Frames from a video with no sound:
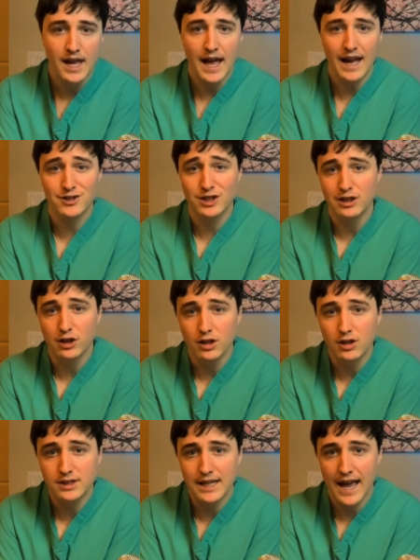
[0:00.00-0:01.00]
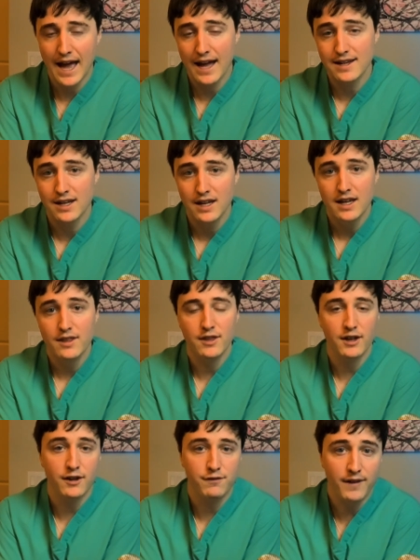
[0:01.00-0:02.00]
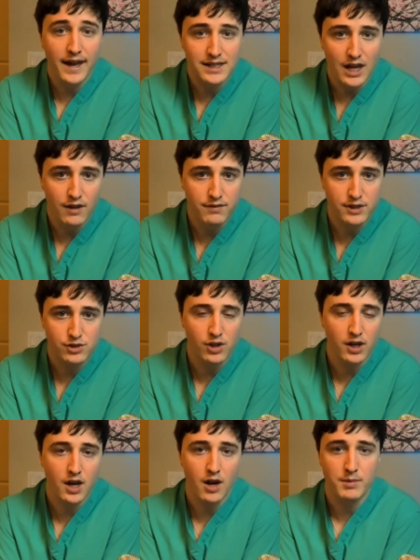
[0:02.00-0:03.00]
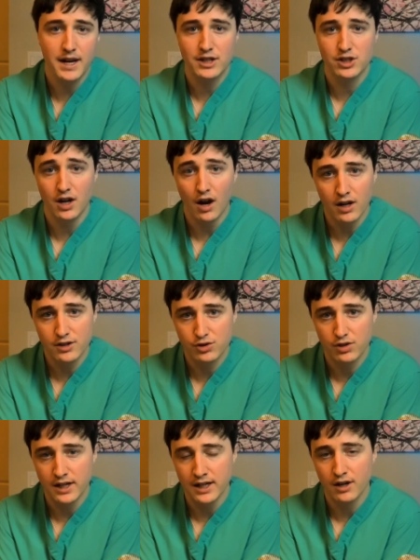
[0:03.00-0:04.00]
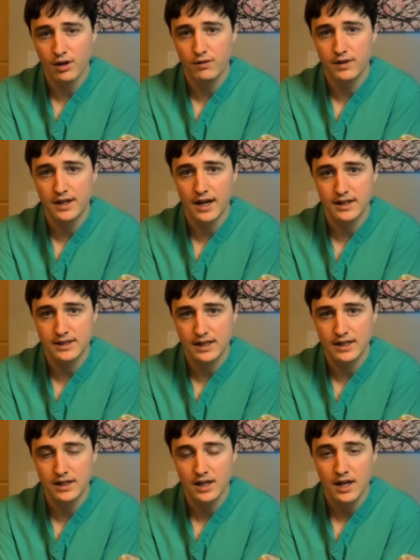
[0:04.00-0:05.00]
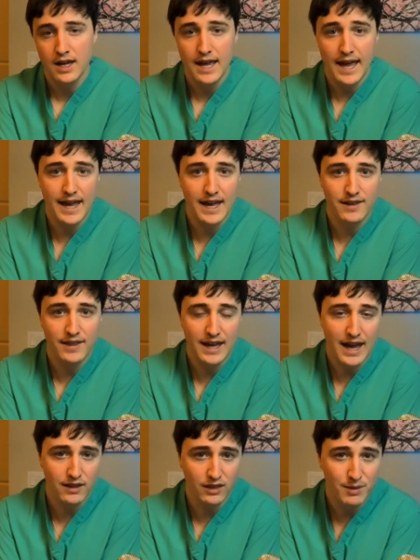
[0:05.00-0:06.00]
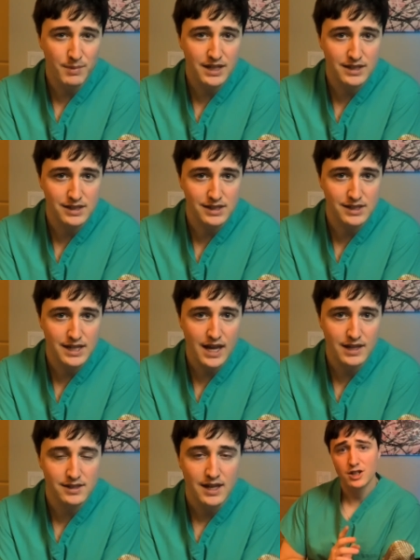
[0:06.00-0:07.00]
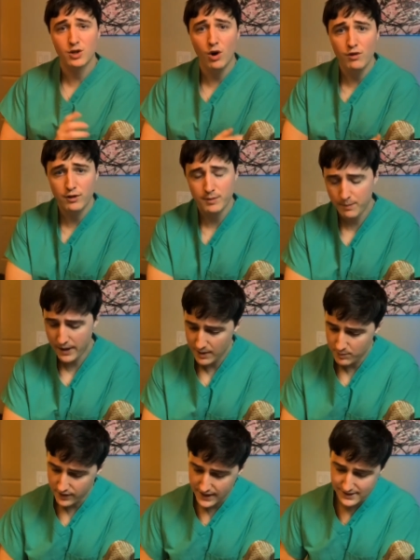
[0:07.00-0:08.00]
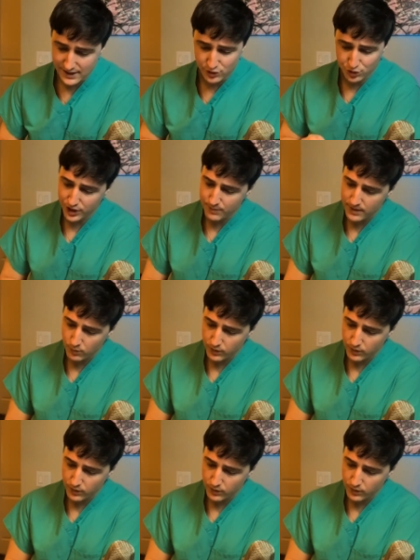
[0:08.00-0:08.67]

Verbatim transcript: actually looked at the effect of this drug combination on treating COVID-19 and they had limited success. To quote from the paper, they said treatment